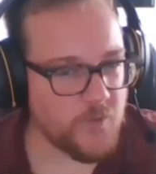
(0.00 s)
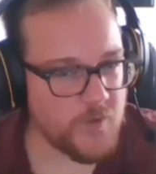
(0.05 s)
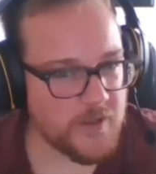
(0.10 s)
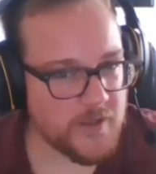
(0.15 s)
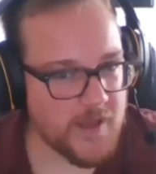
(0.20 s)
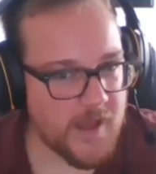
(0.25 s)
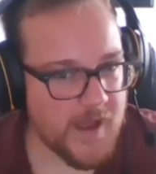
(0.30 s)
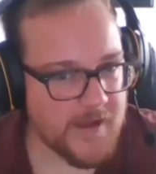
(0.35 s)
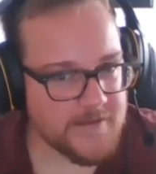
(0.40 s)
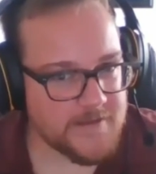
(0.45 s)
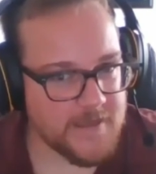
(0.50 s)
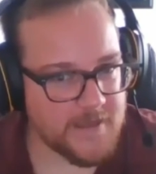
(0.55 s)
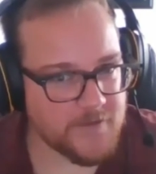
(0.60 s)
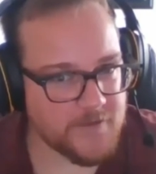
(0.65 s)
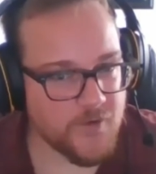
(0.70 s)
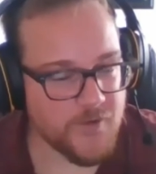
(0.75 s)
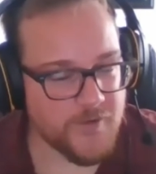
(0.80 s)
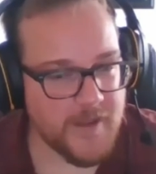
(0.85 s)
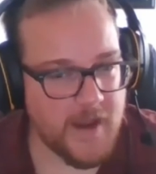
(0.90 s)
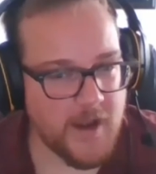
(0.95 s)
realize that
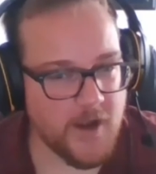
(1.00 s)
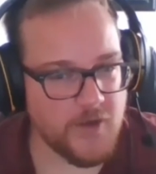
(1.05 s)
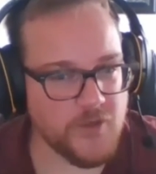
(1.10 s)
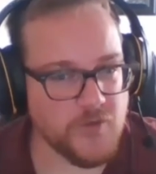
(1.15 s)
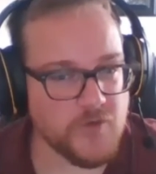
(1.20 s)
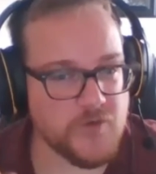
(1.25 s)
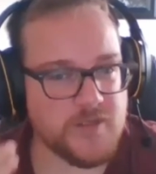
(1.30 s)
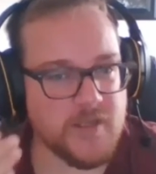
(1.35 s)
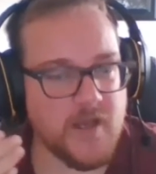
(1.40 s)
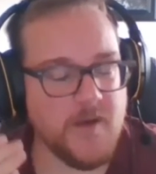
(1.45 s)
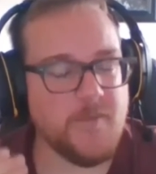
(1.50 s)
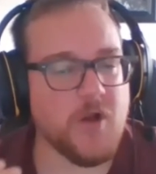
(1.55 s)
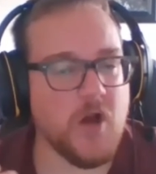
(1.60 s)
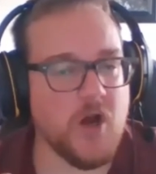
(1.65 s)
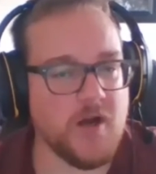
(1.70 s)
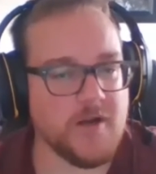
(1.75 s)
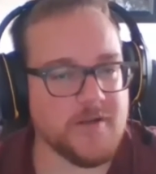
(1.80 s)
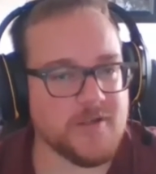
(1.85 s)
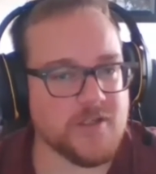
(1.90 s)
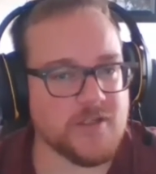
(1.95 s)
they're there, you
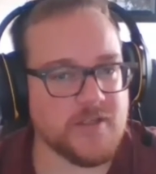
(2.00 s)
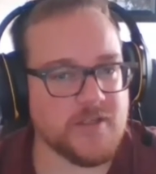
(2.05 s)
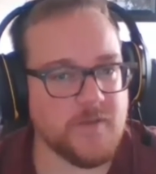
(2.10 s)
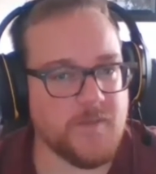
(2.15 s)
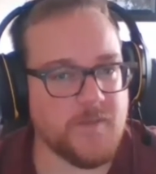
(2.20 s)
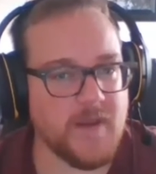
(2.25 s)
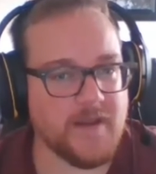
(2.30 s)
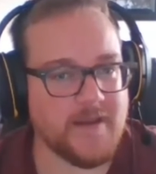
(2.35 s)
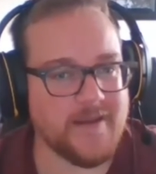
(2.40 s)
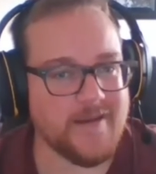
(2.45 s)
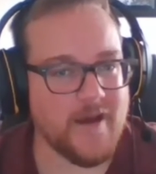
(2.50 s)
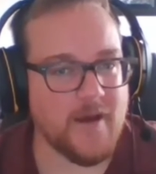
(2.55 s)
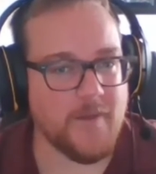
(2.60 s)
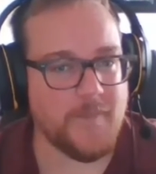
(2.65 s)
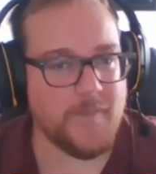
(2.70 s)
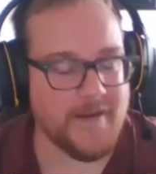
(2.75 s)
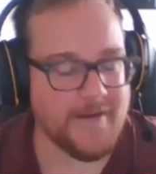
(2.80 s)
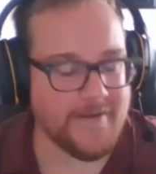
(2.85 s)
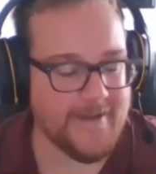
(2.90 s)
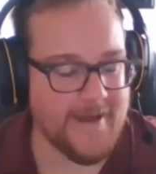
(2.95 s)
subconsciously pick it
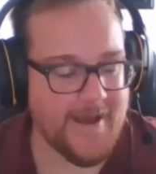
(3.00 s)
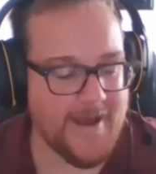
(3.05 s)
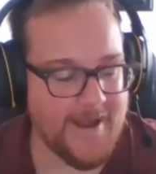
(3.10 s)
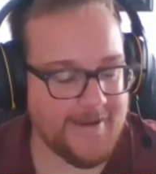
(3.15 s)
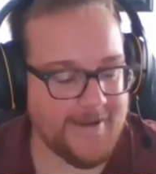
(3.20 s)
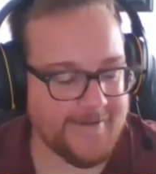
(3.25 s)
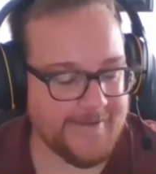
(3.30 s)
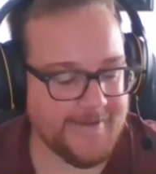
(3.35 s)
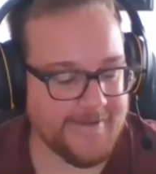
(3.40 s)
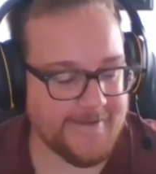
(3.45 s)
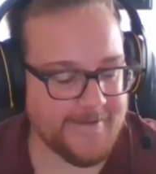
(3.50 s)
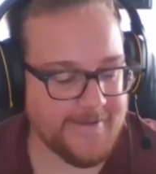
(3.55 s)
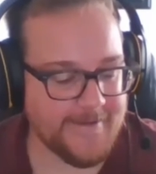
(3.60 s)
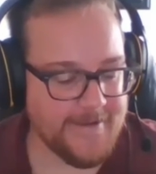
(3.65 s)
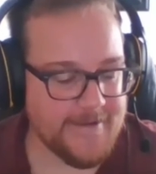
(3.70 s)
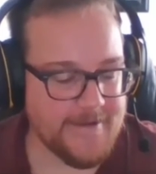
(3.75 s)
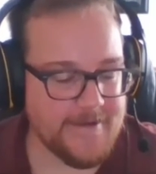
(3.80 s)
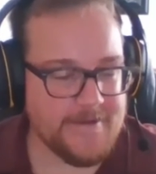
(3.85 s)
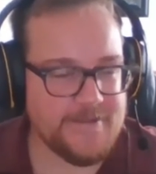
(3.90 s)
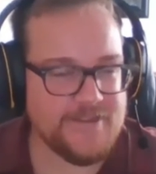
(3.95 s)
up, and it kind of
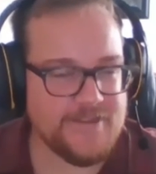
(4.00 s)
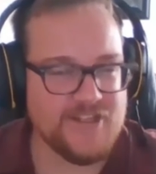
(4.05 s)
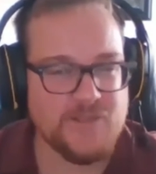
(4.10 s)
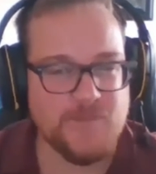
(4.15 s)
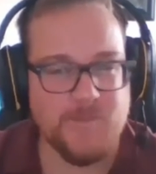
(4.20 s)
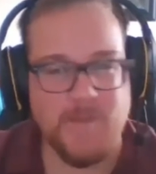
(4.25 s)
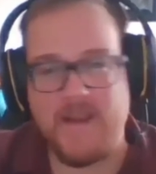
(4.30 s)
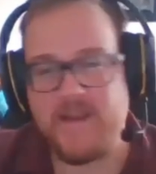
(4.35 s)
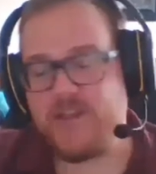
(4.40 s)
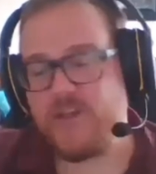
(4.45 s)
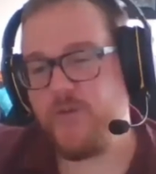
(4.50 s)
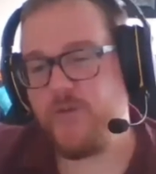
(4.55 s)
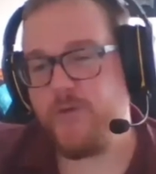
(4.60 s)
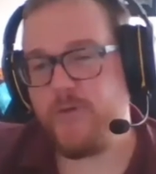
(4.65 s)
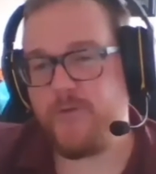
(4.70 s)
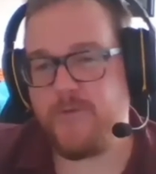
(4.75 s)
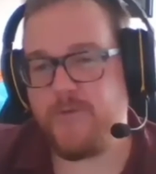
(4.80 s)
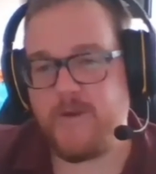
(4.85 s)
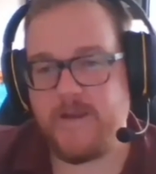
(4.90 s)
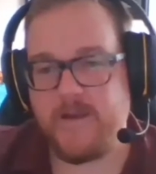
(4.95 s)
just makes you
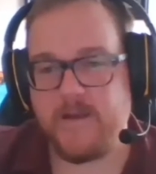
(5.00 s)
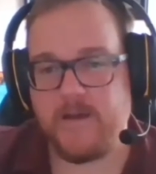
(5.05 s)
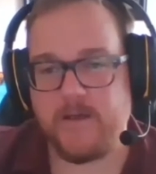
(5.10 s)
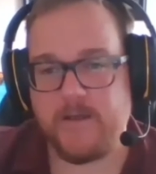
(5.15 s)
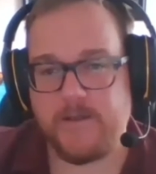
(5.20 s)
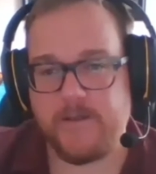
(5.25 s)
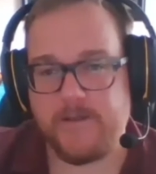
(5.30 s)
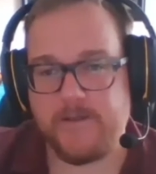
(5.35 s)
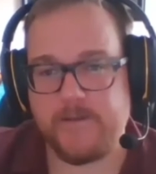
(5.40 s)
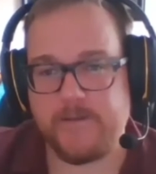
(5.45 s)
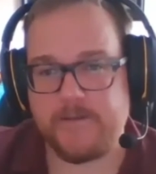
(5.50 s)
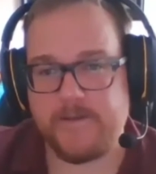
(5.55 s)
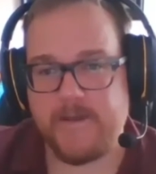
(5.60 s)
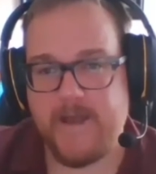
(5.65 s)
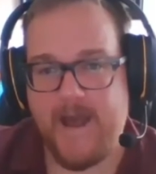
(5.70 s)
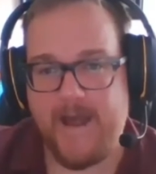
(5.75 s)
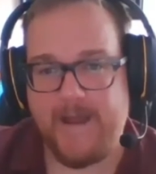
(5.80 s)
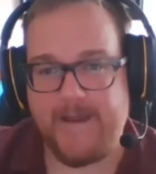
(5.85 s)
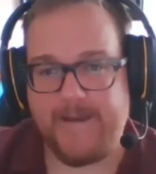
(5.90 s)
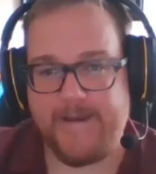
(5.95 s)
feel
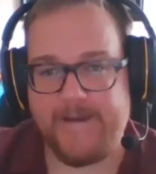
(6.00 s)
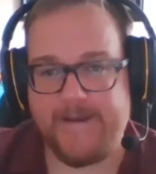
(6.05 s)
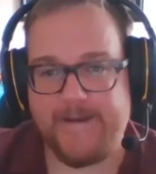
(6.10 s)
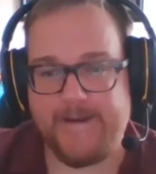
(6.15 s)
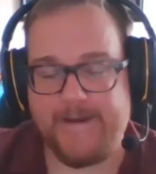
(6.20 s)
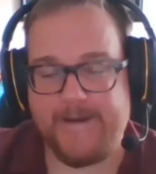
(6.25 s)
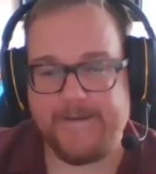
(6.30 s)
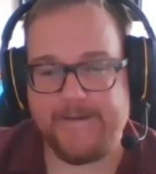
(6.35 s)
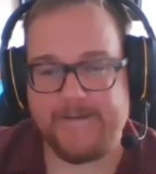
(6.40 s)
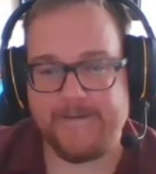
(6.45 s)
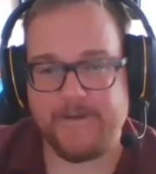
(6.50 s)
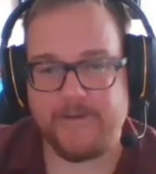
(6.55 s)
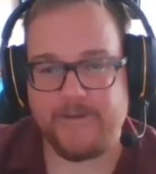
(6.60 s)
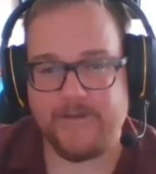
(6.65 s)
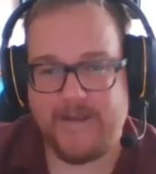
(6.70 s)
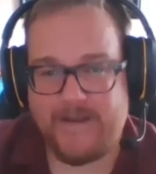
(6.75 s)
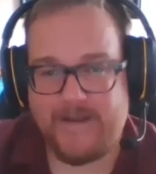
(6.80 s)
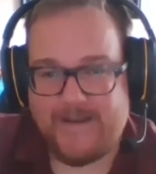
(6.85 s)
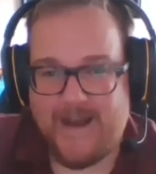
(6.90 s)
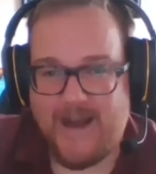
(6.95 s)
kind of, I don't know,
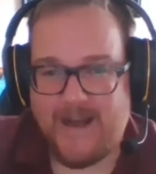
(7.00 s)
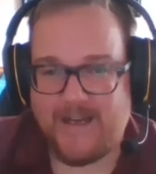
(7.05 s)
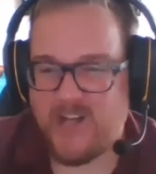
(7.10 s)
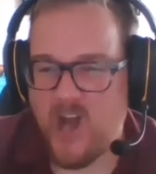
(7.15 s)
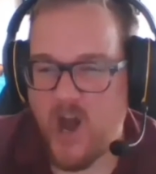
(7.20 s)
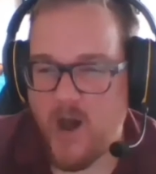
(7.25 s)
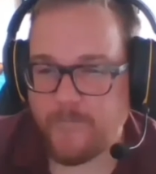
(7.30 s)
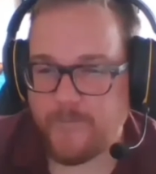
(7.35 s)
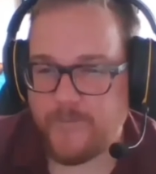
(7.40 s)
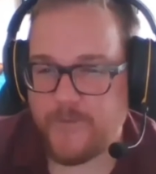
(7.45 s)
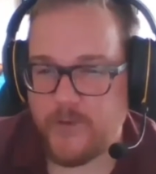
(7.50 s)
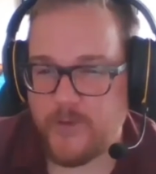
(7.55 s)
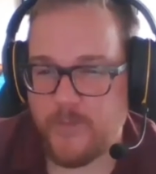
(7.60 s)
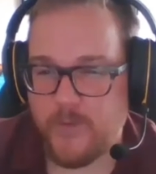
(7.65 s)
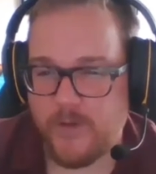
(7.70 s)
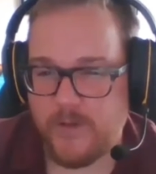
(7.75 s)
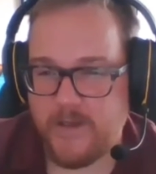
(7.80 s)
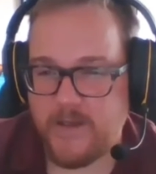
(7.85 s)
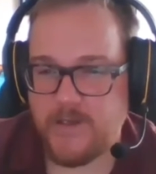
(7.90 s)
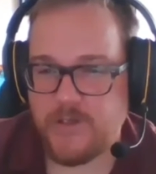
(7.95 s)
like
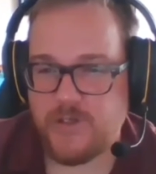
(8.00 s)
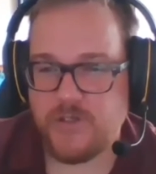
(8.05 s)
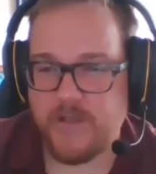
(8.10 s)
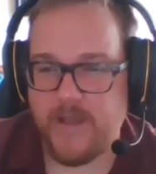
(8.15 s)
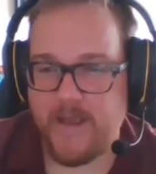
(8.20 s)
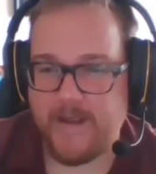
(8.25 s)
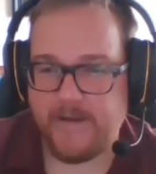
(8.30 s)
uncomfortable-ish,